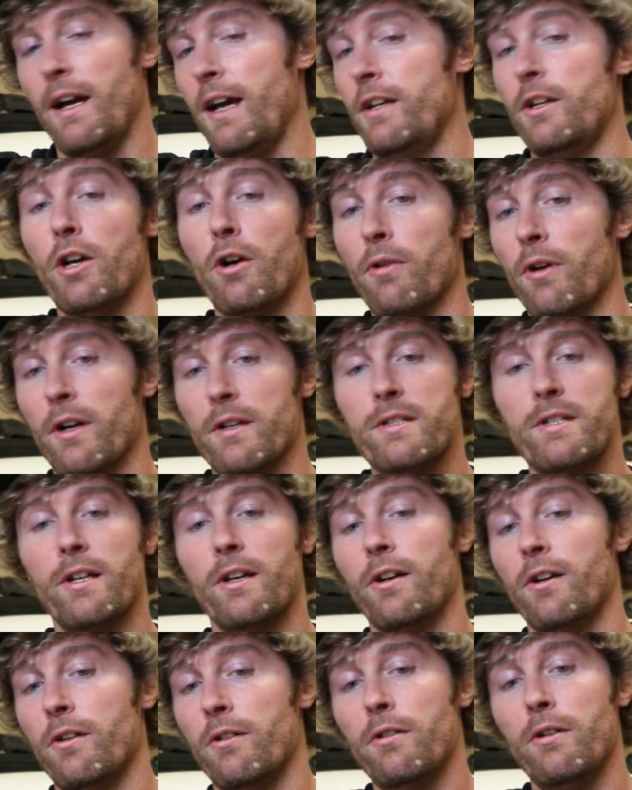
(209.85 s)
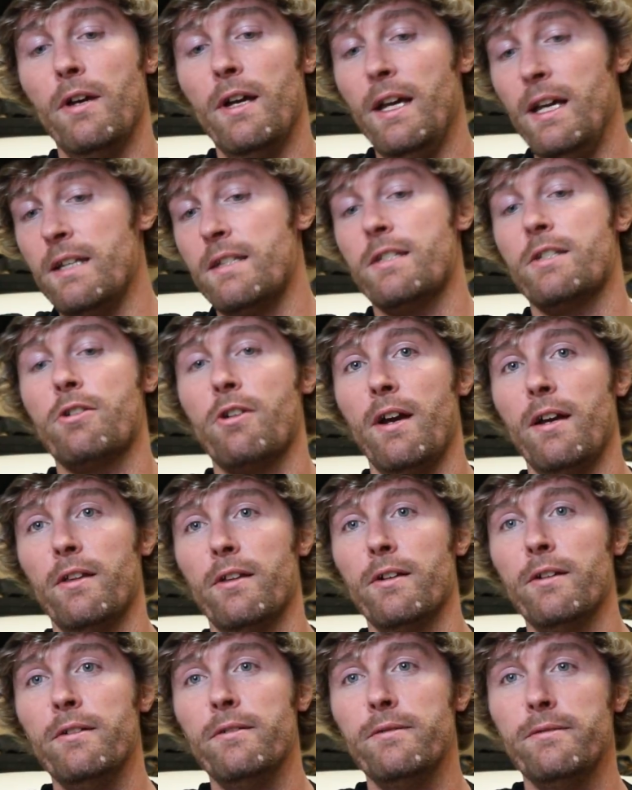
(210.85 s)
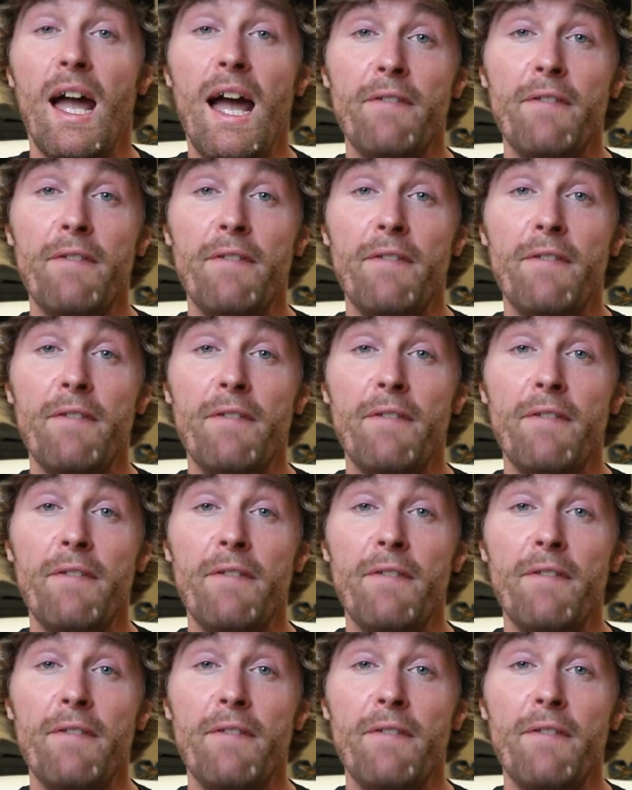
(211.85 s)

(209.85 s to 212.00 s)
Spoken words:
I had nowhere else to go. Hits trailer.